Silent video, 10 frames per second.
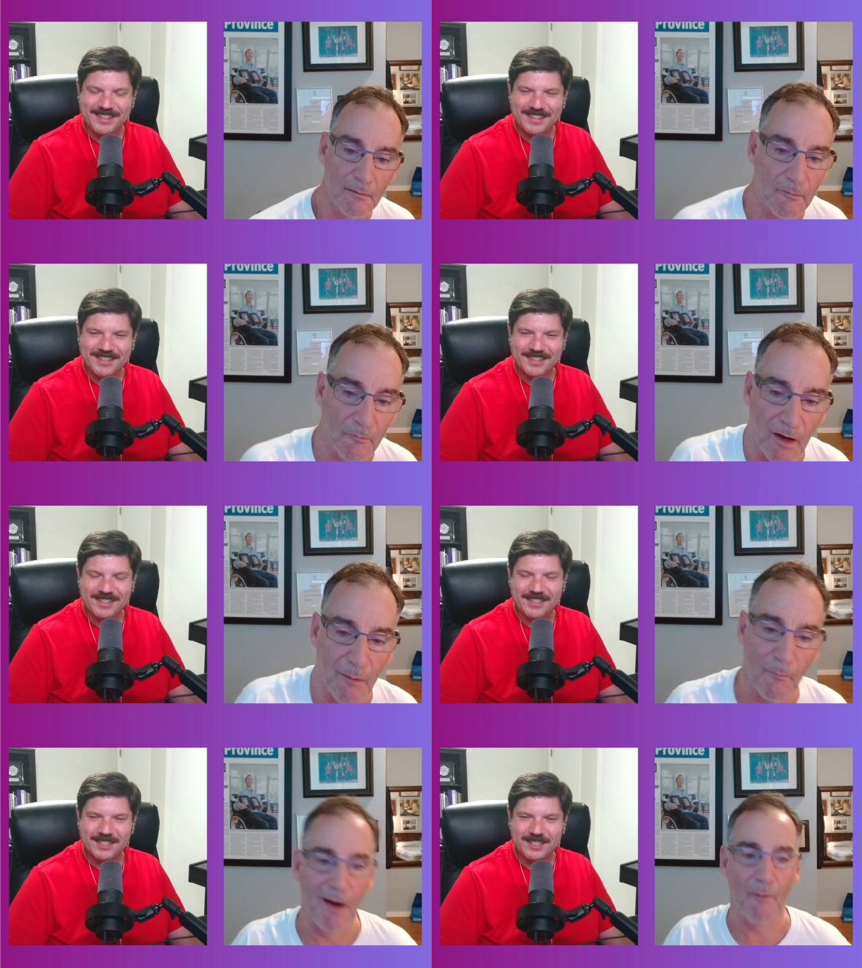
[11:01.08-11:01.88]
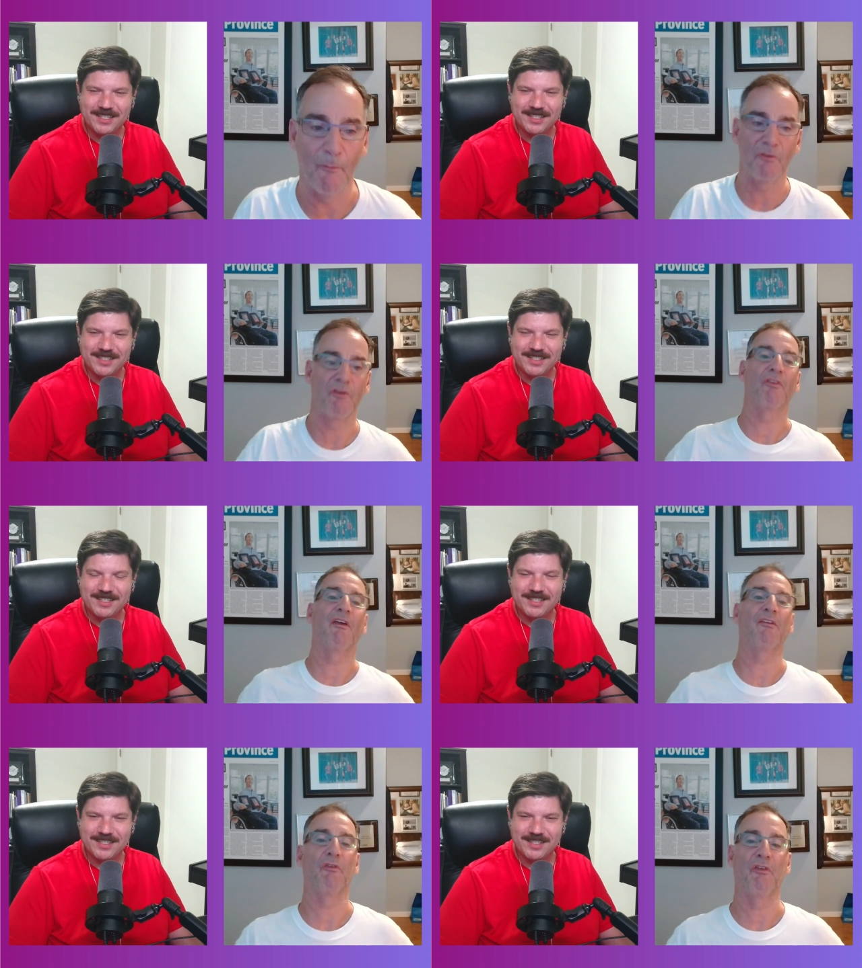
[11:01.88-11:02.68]
Speaker 1: Rob, I would just
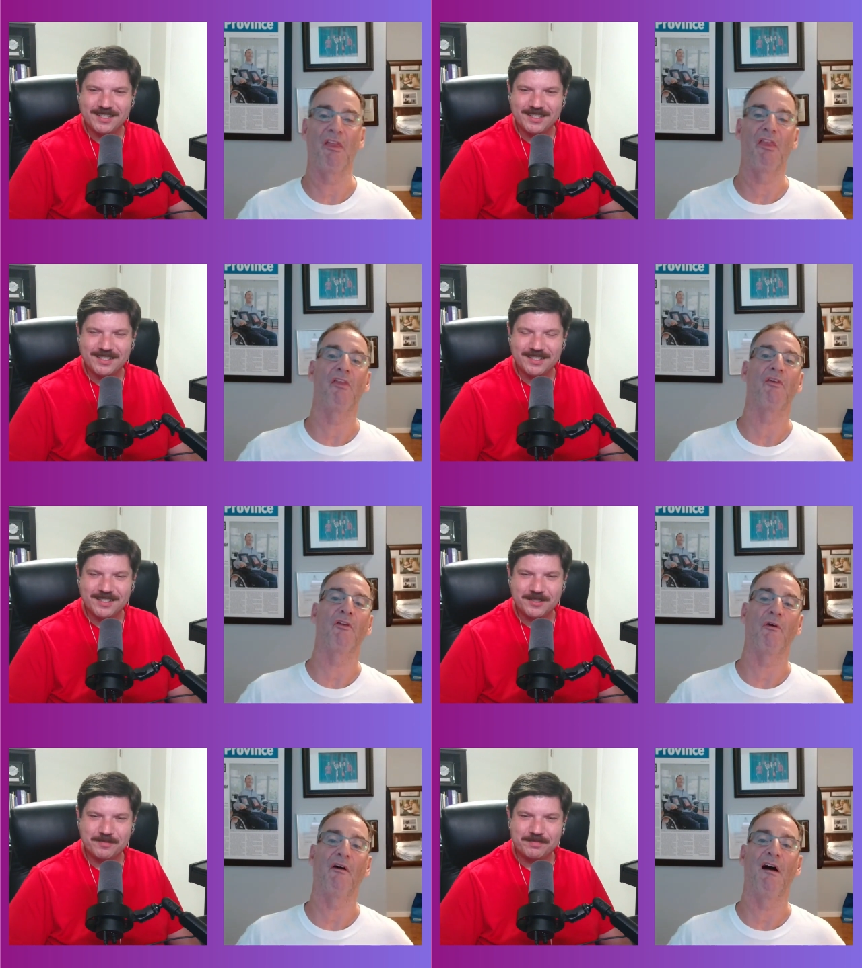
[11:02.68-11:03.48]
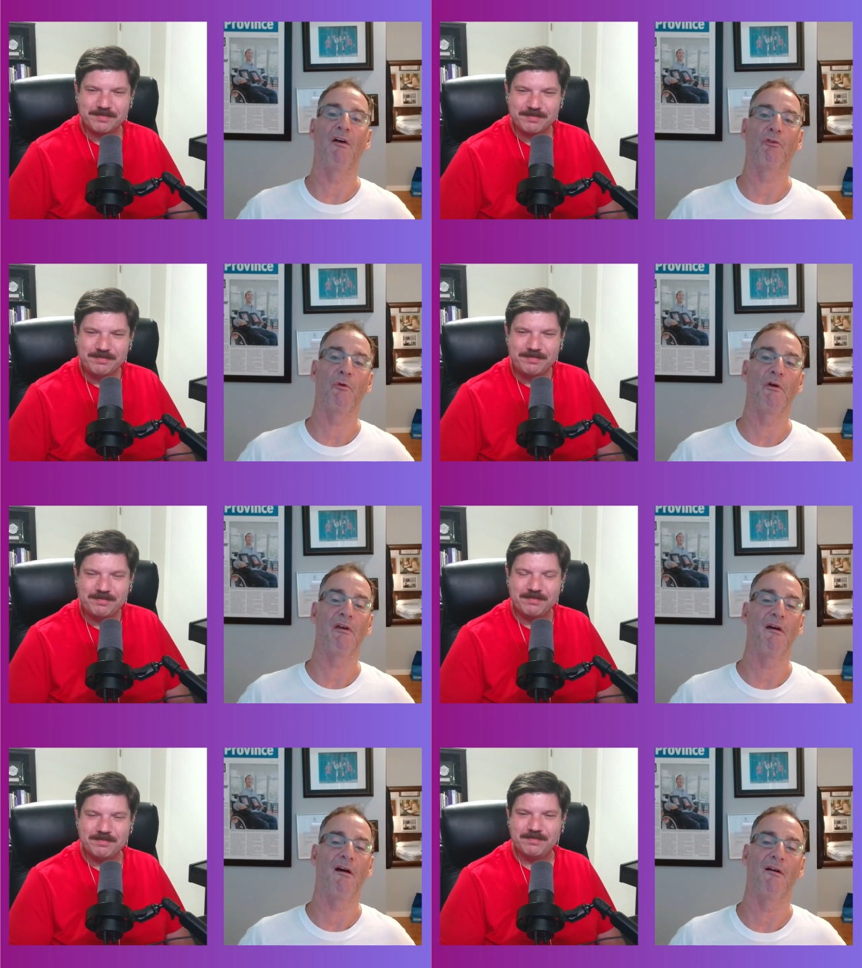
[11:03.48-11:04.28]
like to say this as
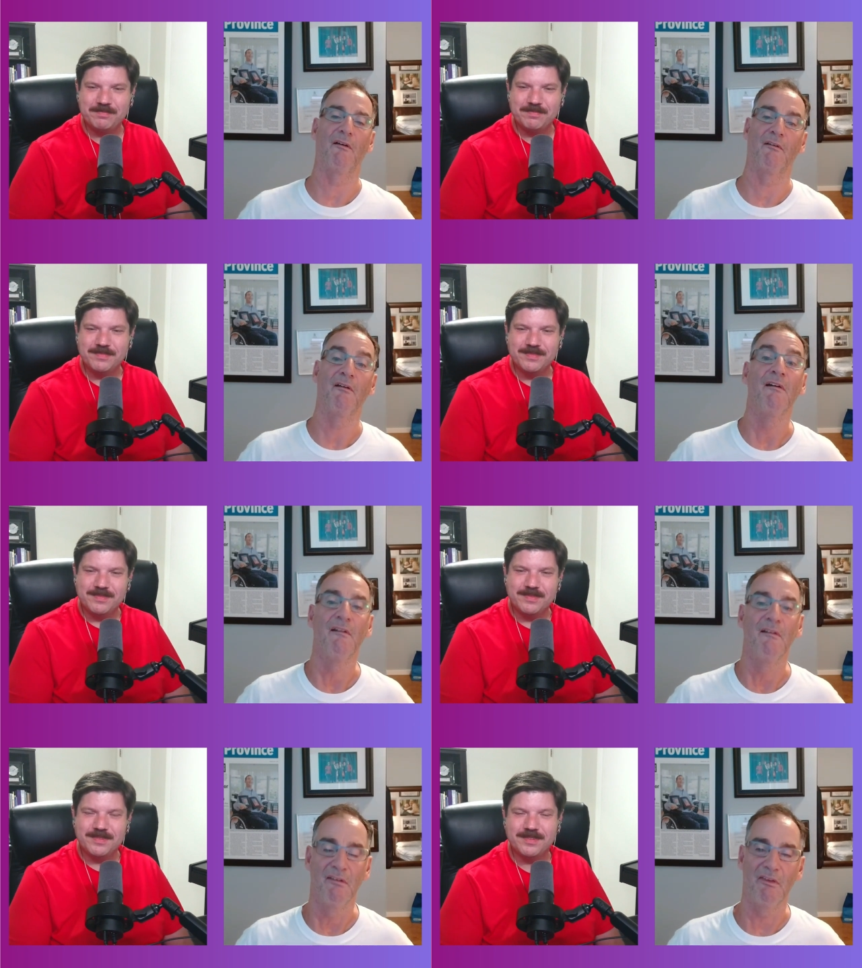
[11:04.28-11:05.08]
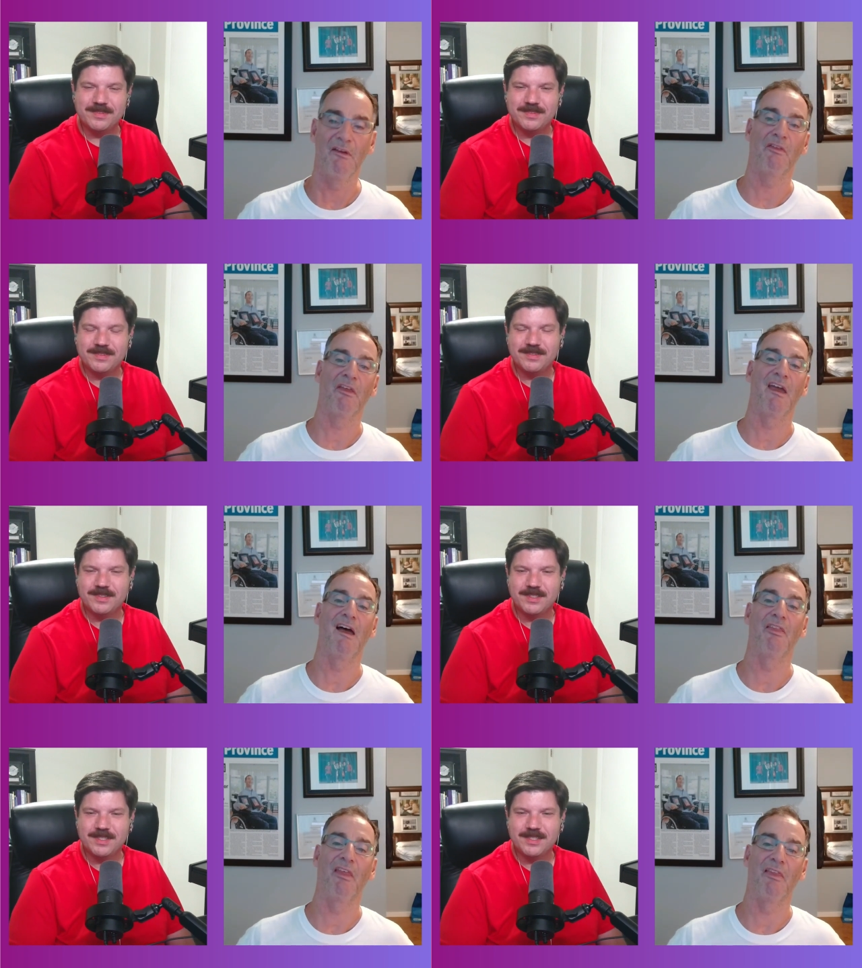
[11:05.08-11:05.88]
we are near the
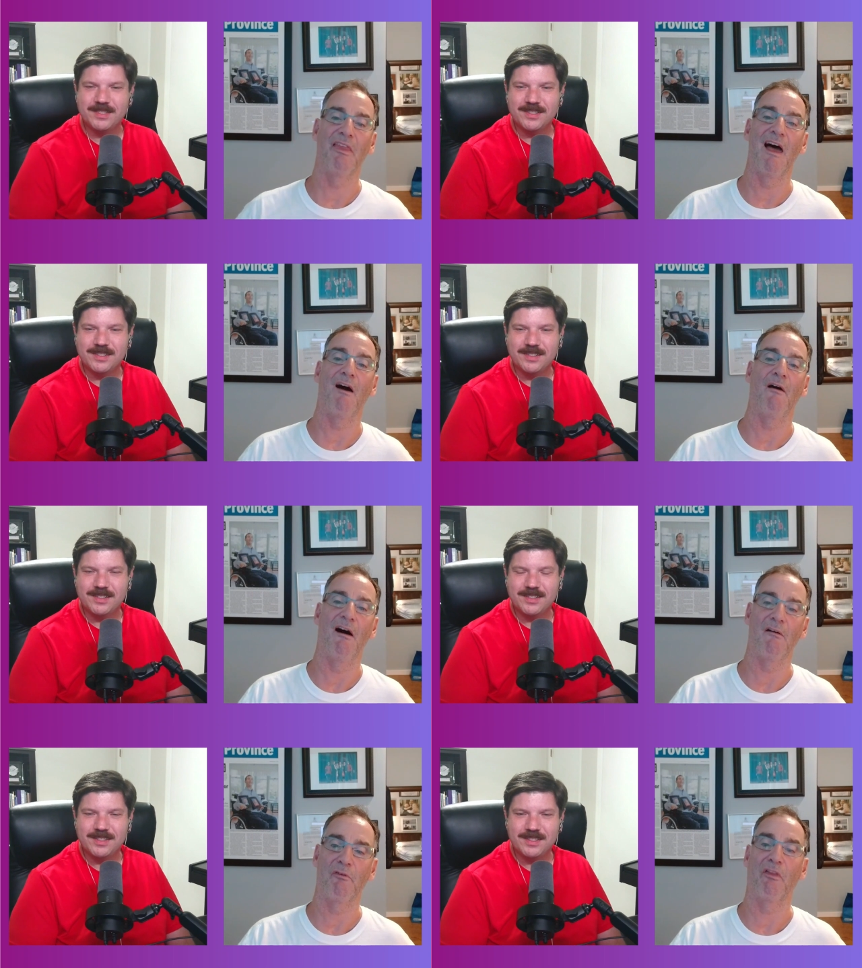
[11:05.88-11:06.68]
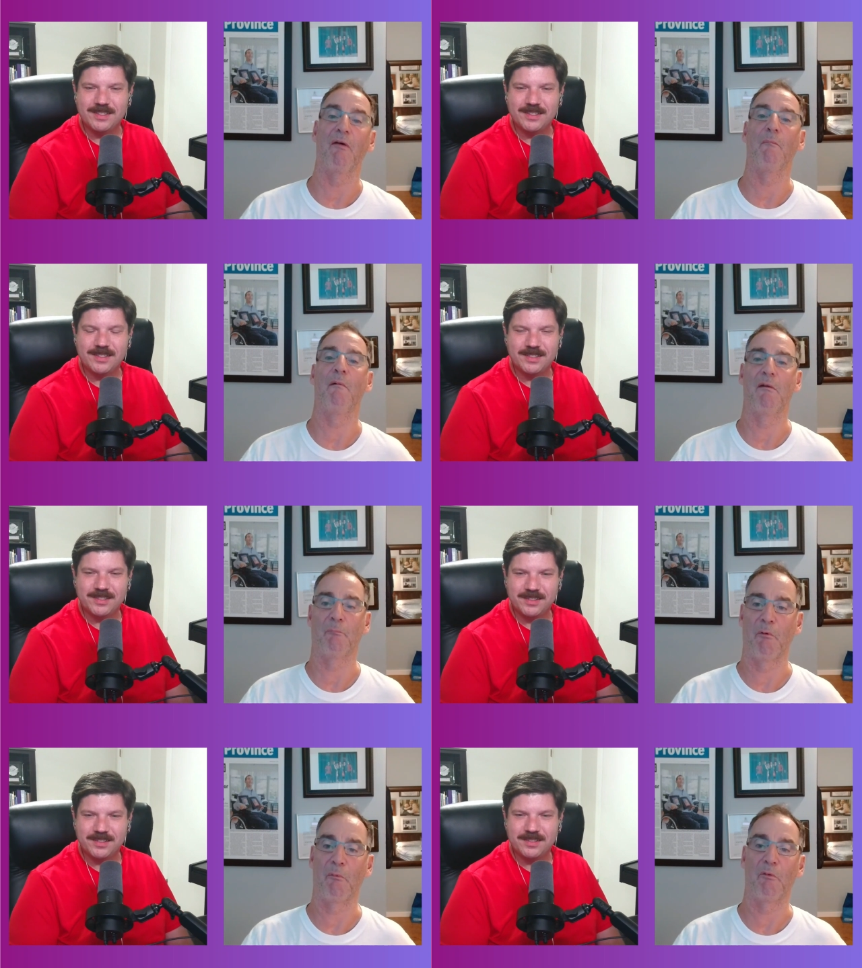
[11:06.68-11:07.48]
end that now I feel that my
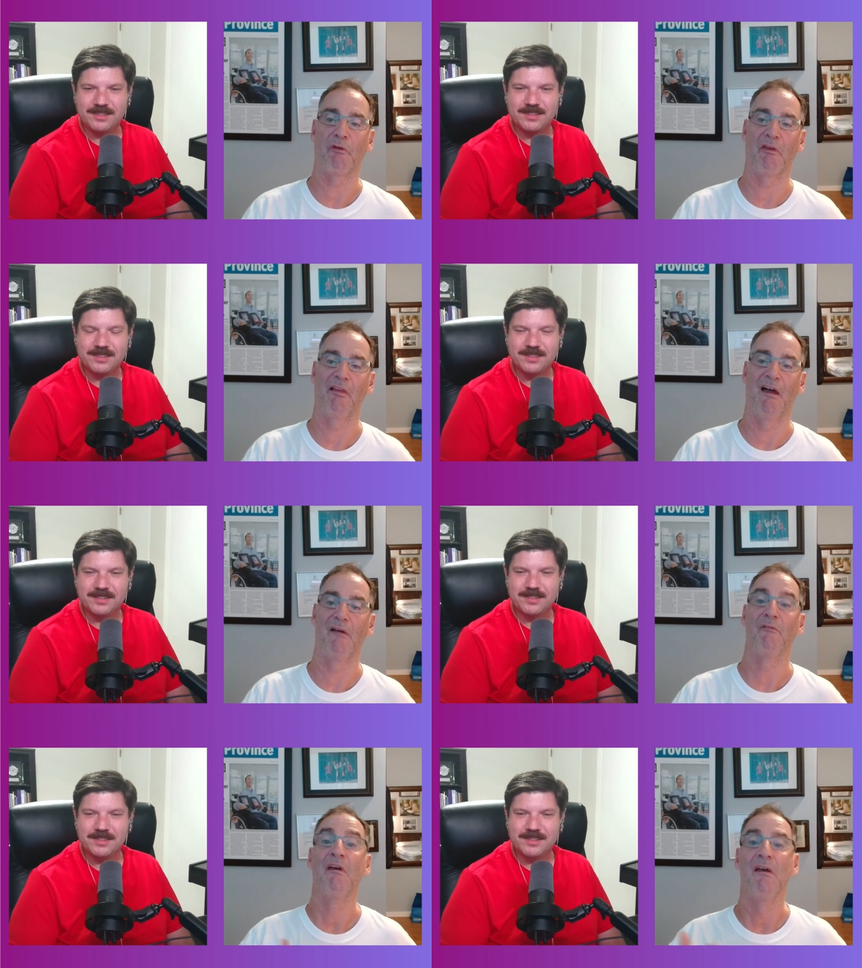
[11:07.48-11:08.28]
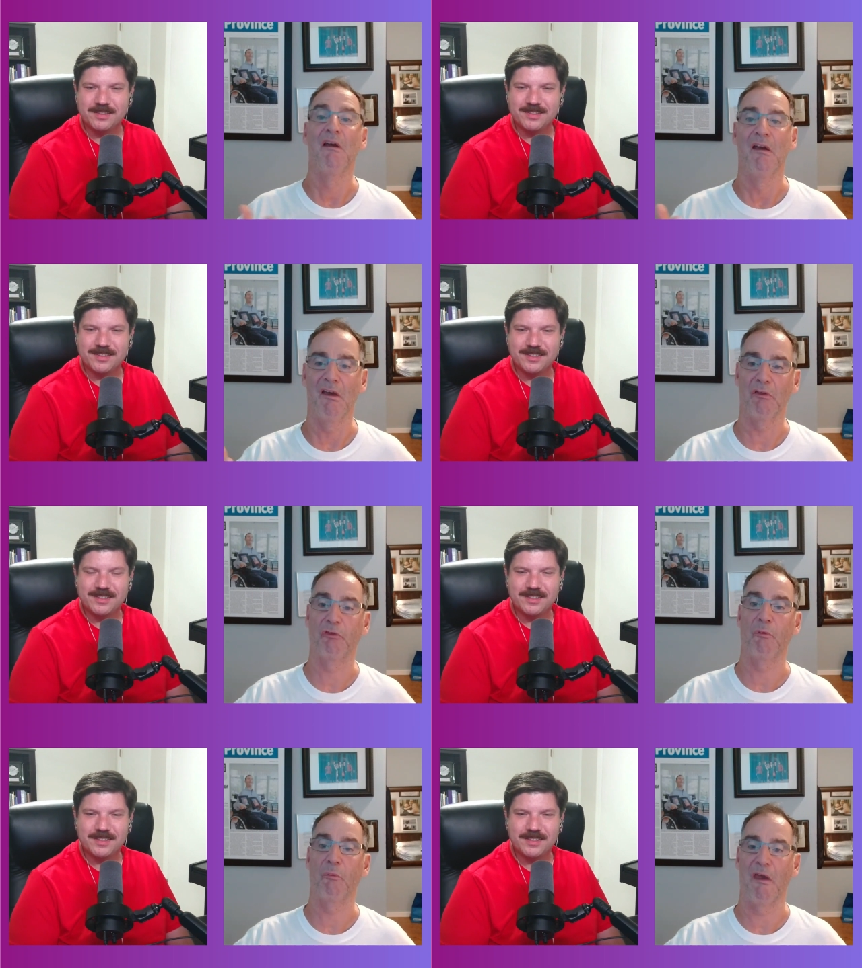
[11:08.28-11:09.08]
purpose in life is
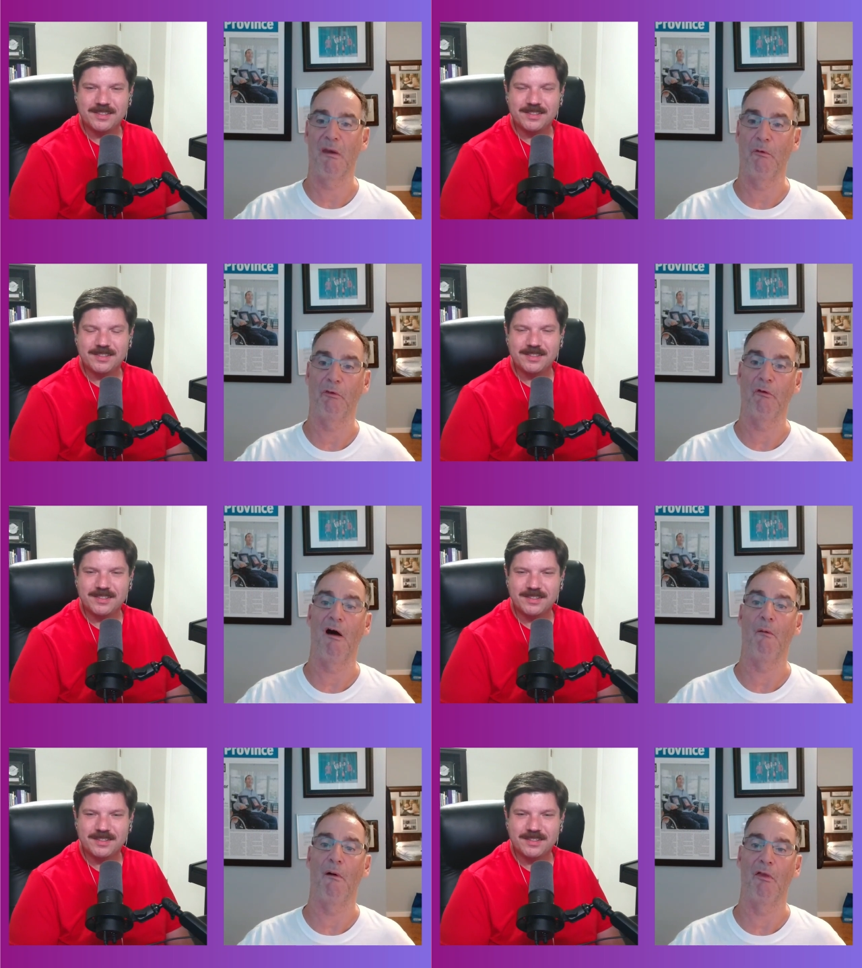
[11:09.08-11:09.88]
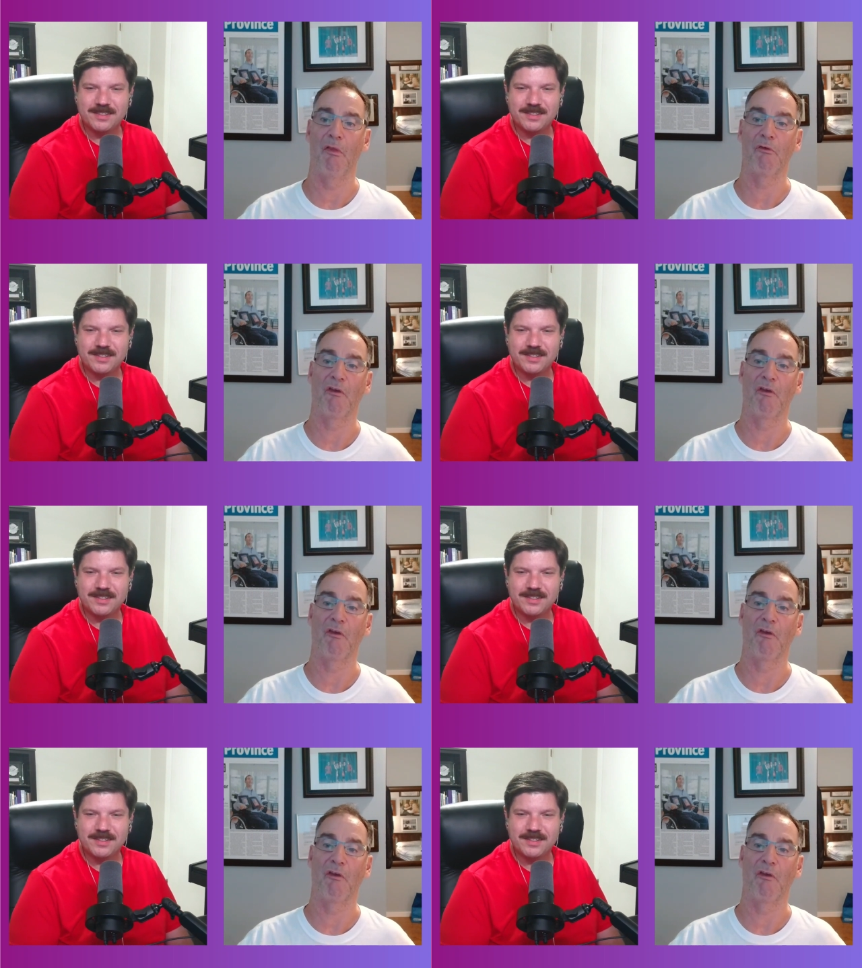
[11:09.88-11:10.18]
to be able to help others.